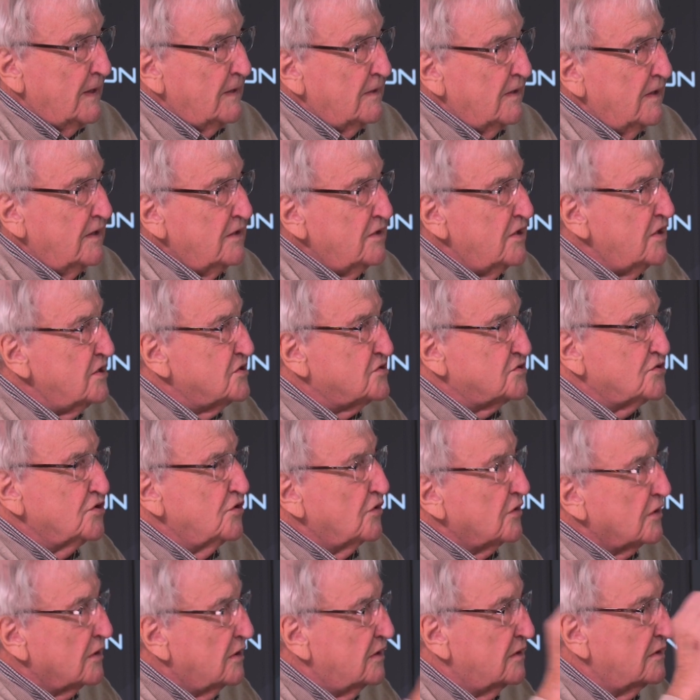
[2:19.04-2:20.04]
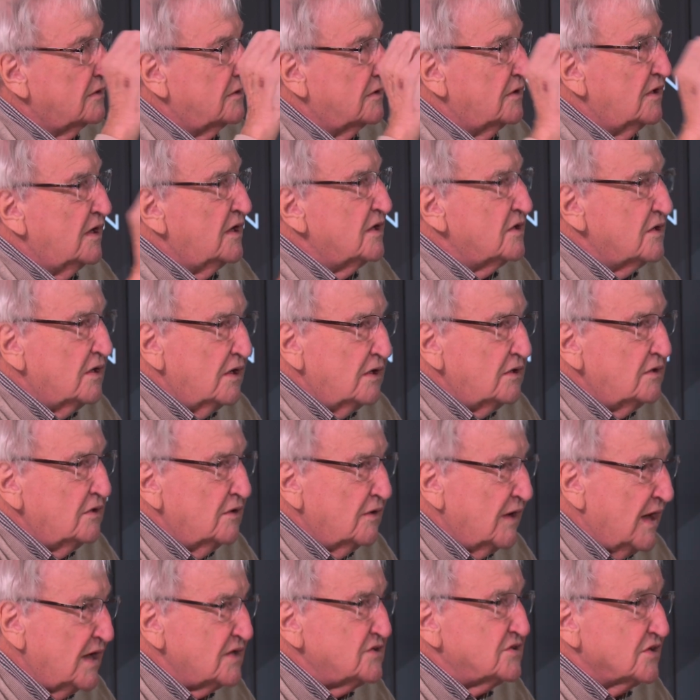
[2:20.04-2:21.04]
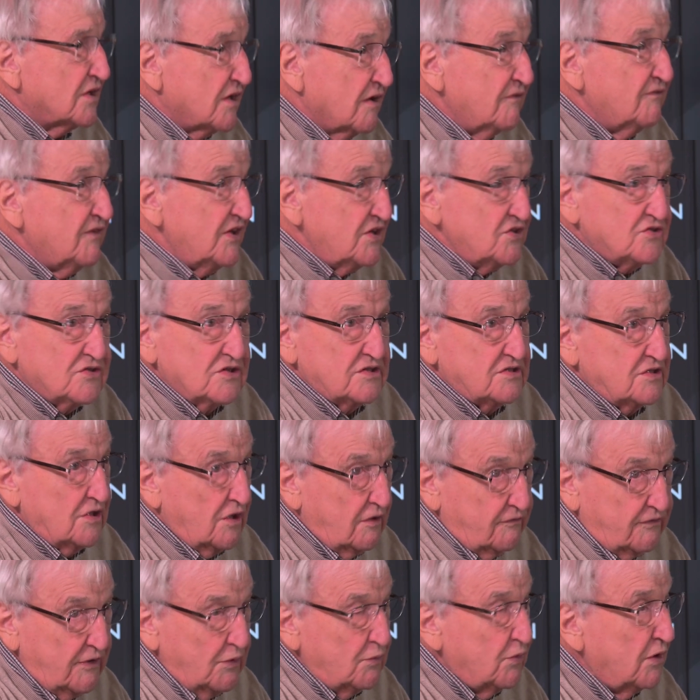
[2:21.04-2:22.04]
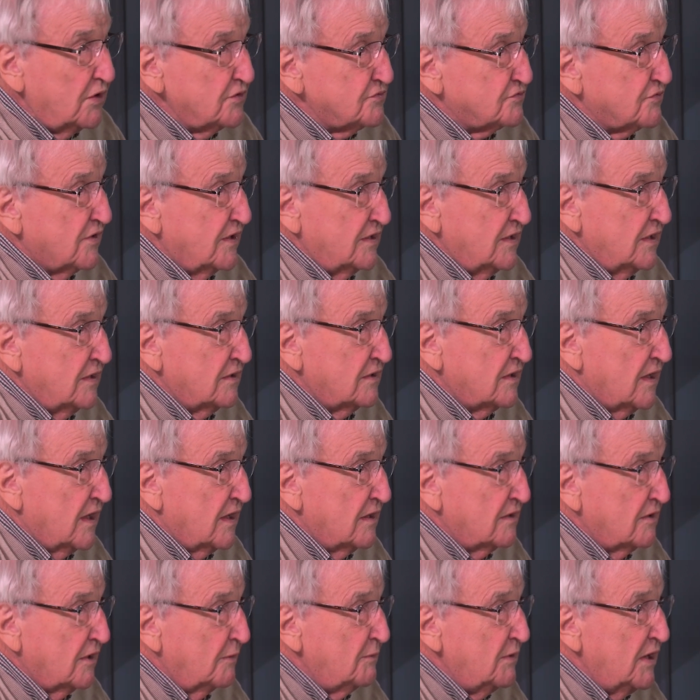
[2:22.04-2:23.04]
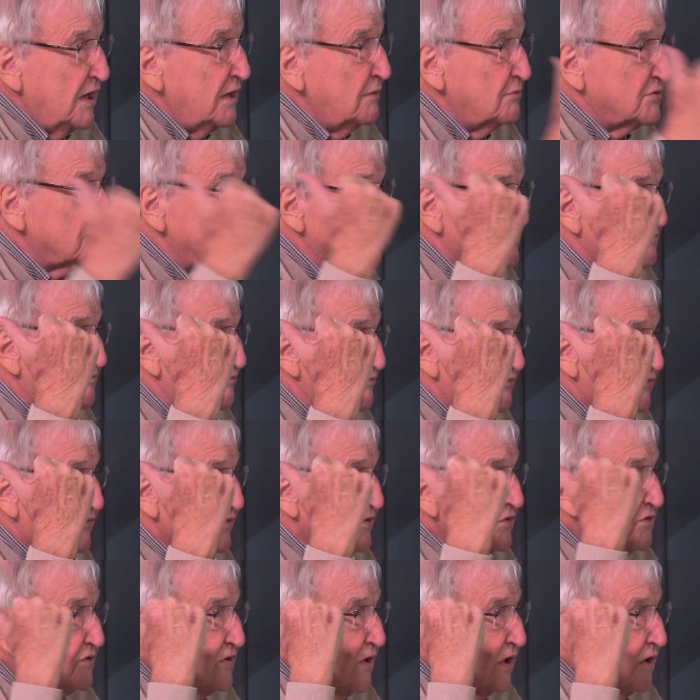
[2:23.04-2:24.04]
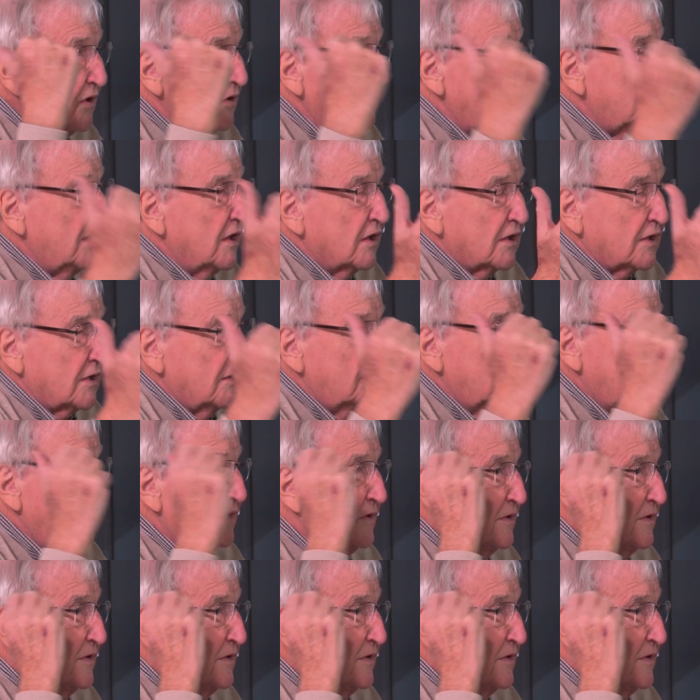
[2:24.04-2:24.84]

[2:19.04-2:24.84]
And you had to convince yourself it was running down. I mean, he was on it like a